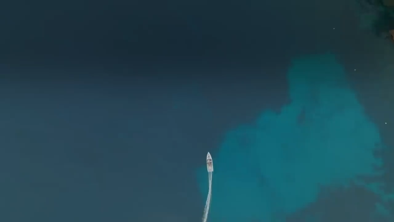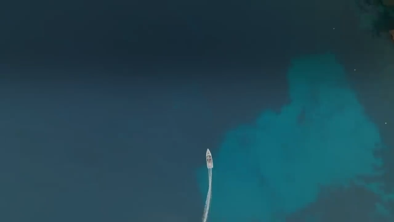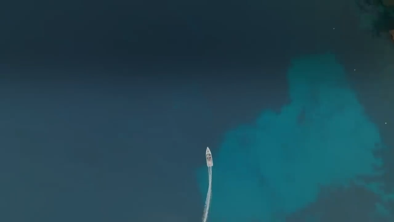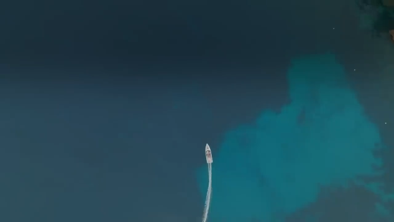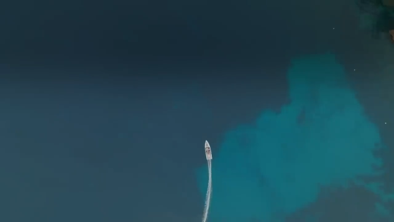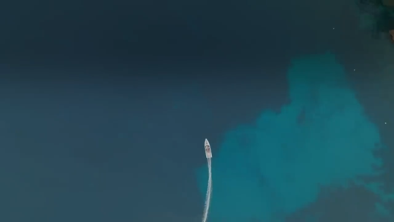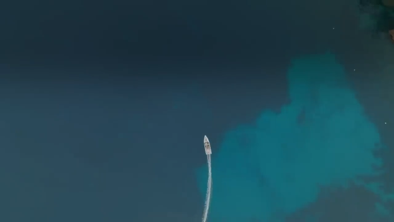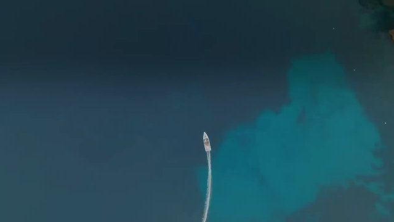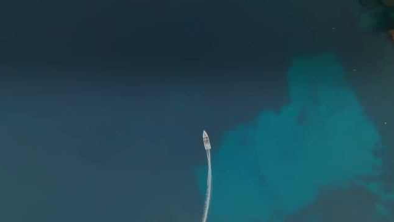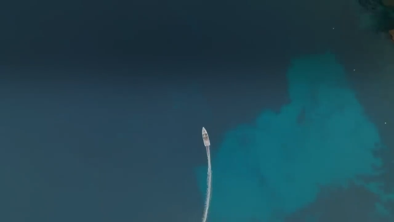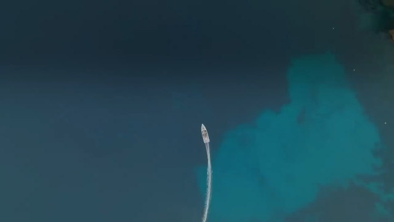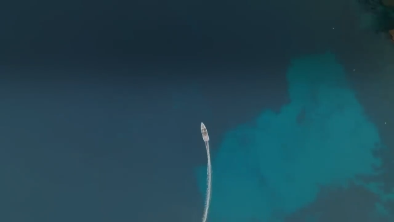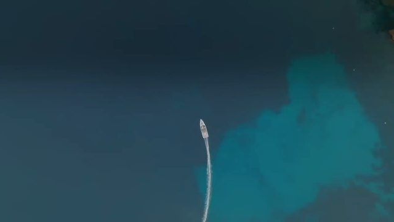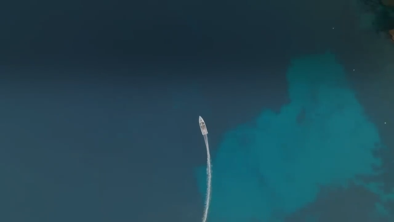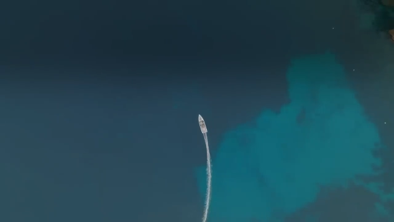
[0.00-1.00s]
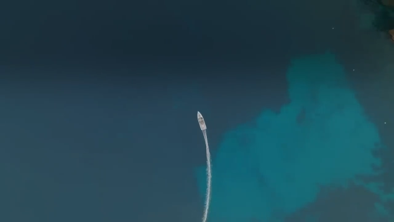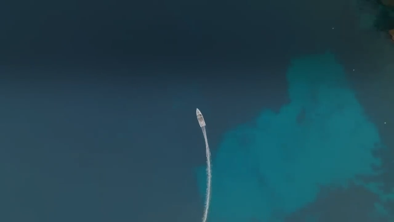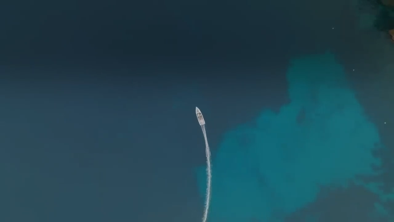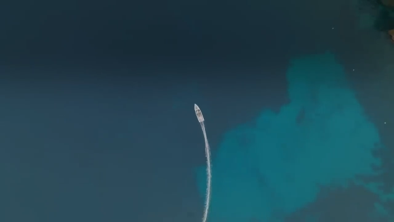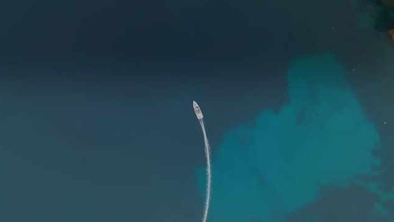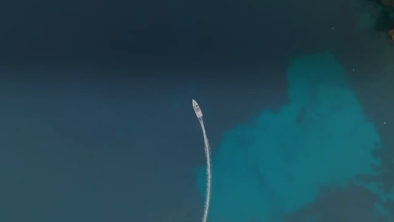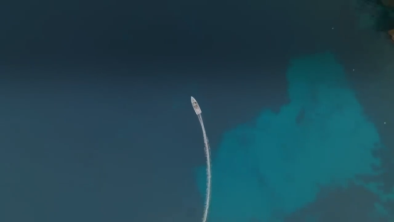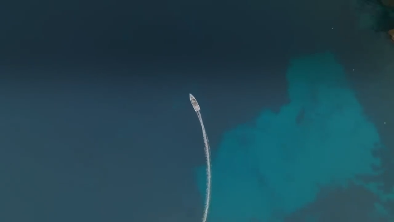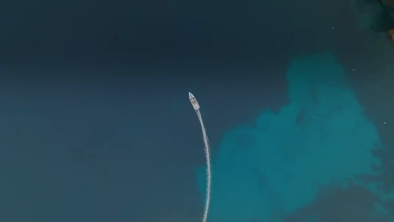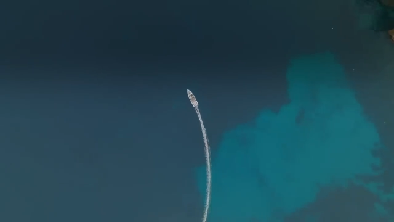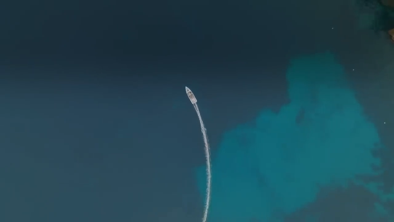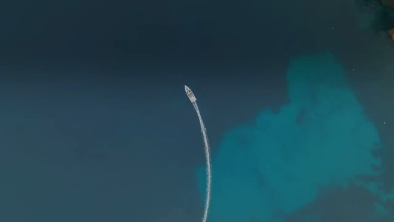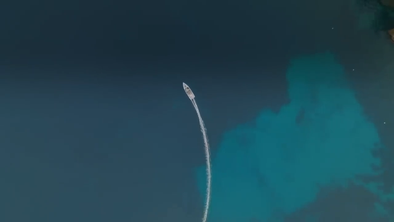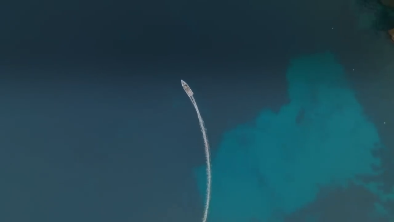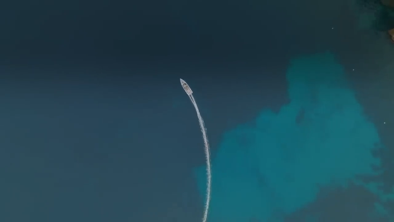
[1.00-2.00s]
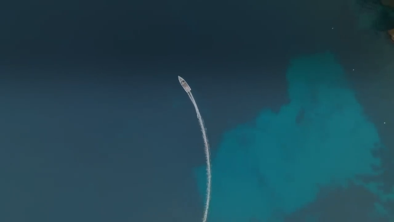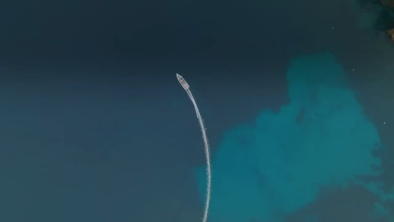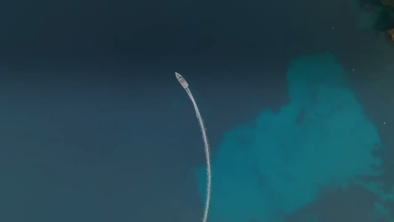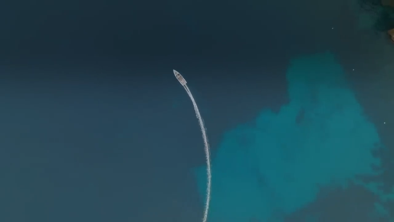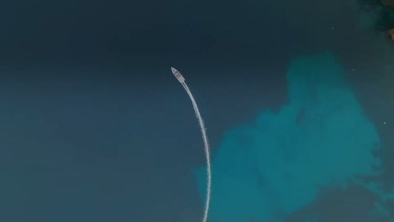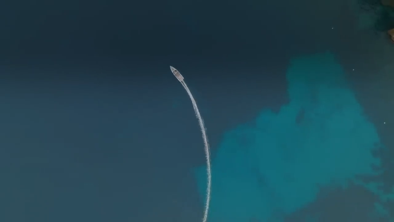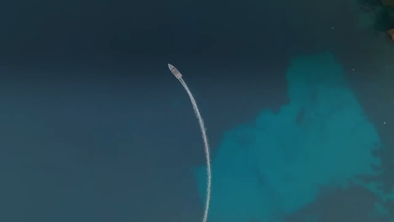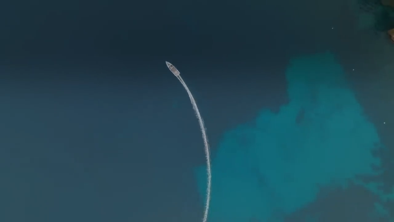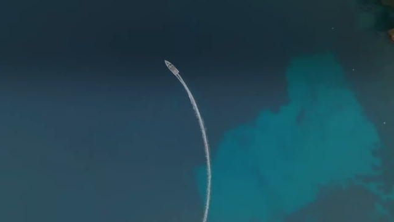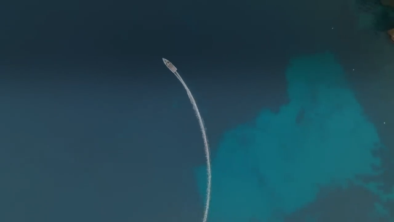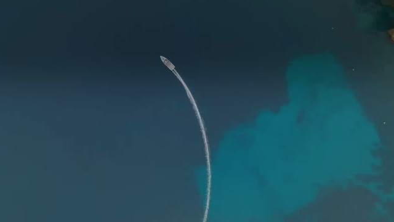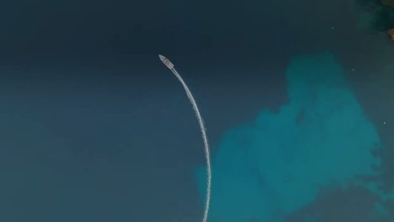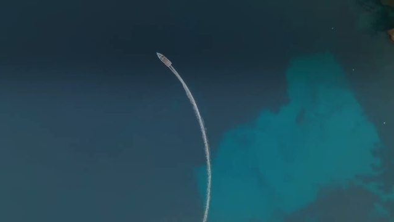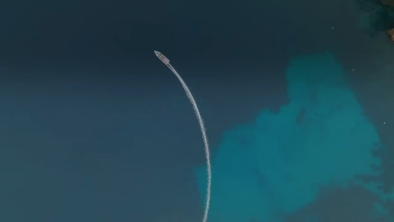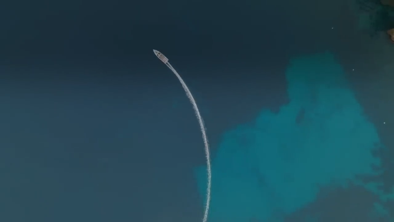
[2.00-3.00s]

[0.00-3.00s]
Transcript: (no speaker visible)